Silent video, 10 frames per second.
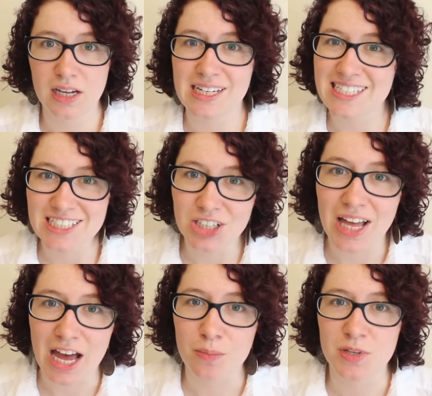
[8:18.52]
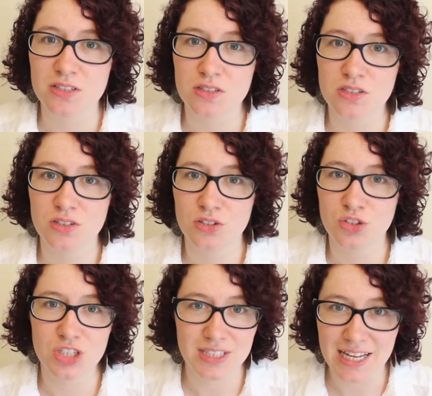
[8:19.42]
And it still happens,
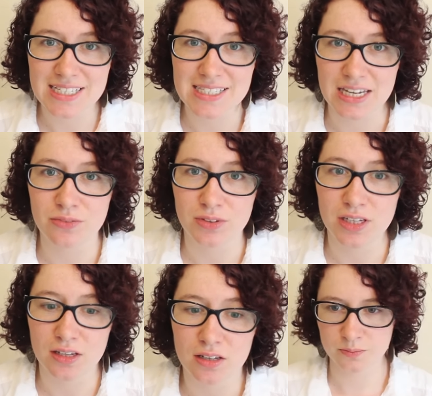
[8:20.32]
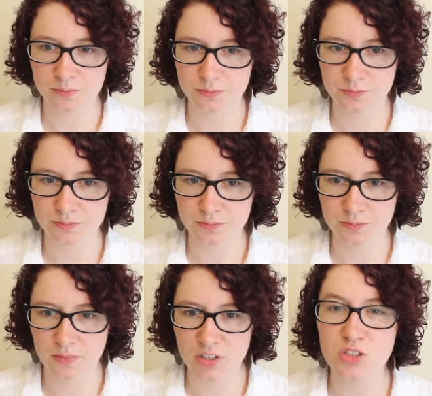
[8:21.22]
just less safely.
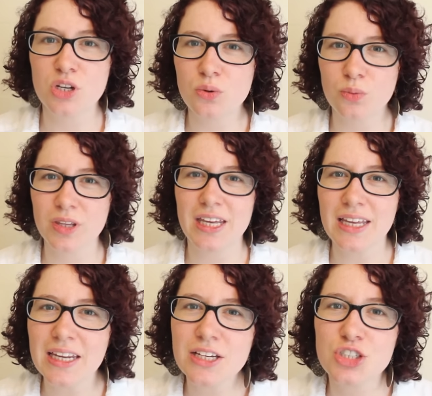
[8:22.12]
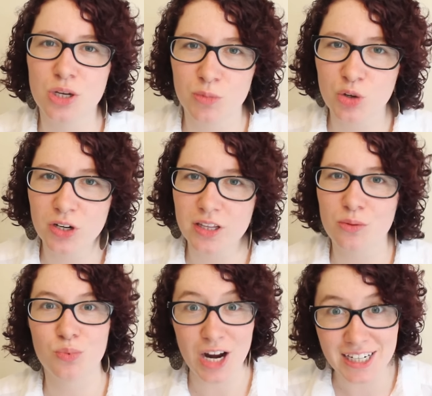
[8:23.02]
So within each community
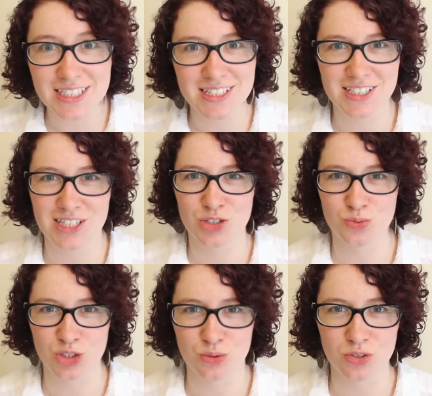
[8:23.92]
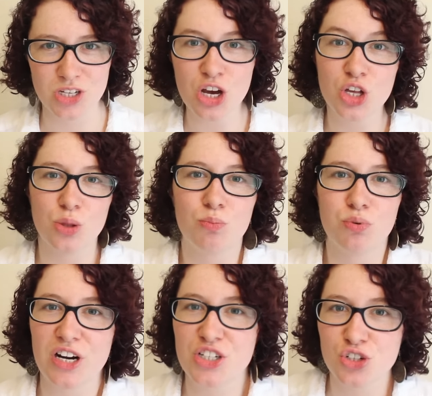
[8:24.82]
that practices these rituals, the
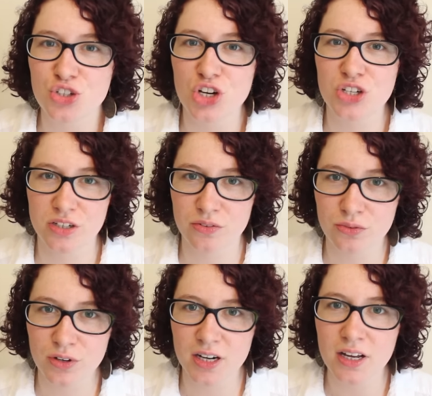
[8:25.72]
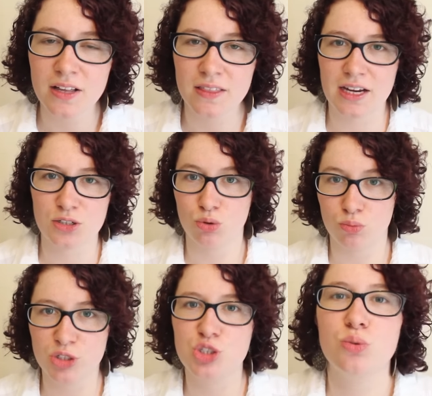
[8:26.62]
pressures are different, the actual
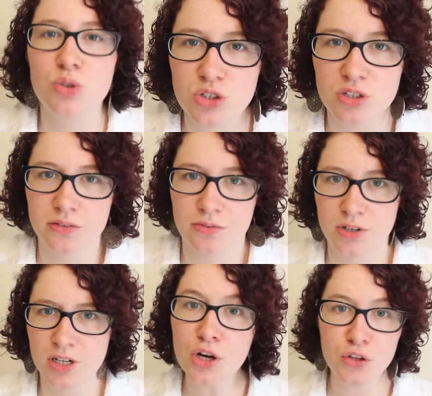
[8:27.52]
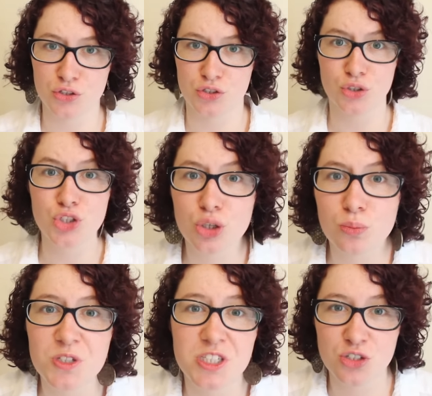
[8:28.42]
rituals are different, the
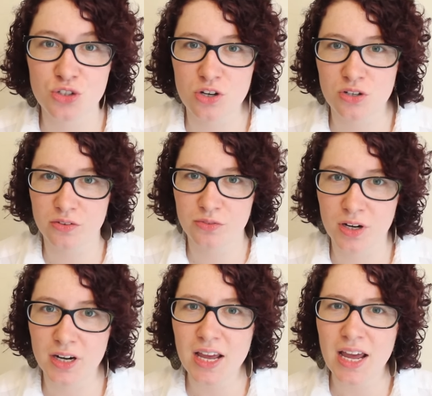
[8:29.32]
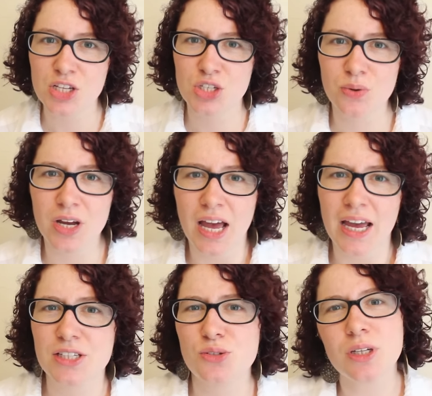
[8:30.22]
surgical procedures are different. So
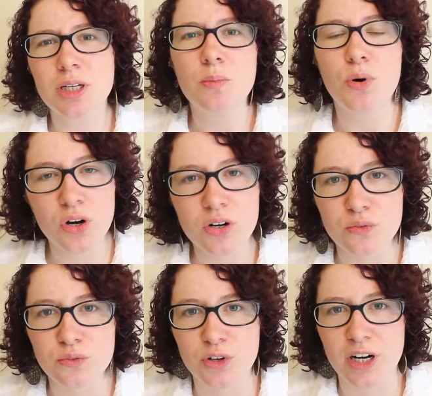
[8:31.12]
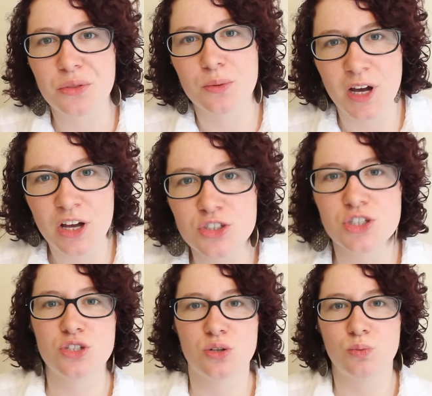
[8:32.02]
it's really important for
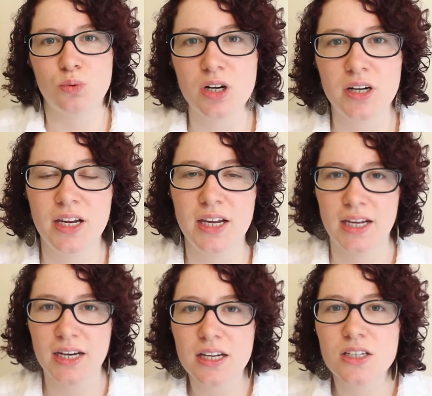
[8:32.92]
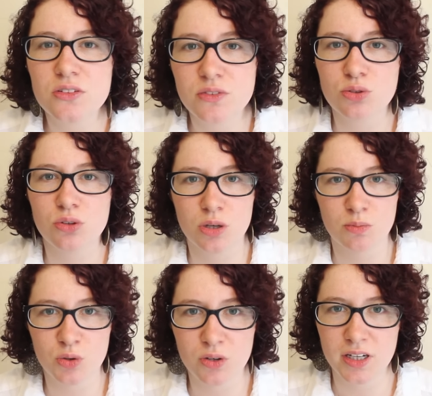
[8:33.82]
anthropologists to work in individual
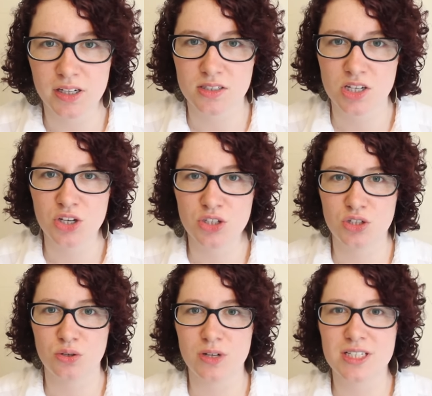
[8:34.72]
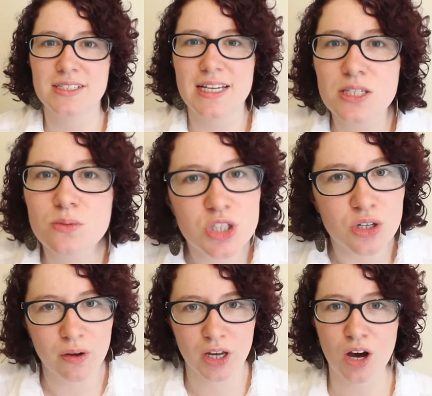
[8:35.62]
communities to assess what's
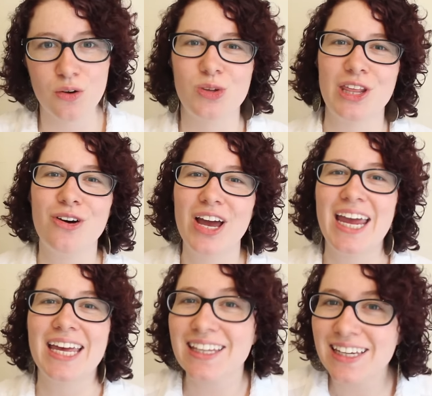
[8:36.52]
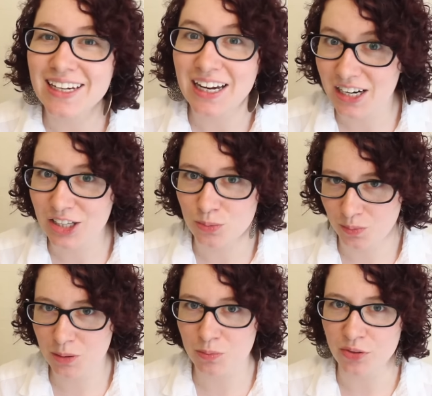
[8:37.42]
going on without alienating the
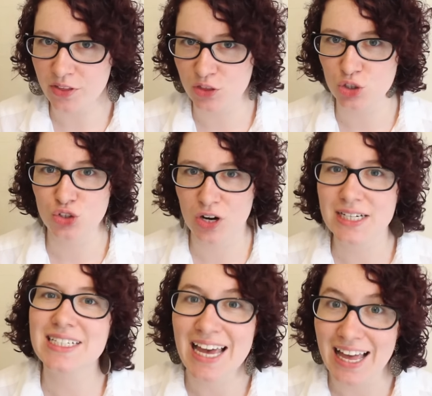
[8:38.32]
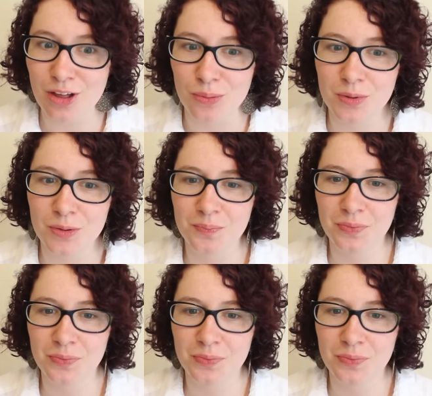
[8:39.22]
people that they're trying to help.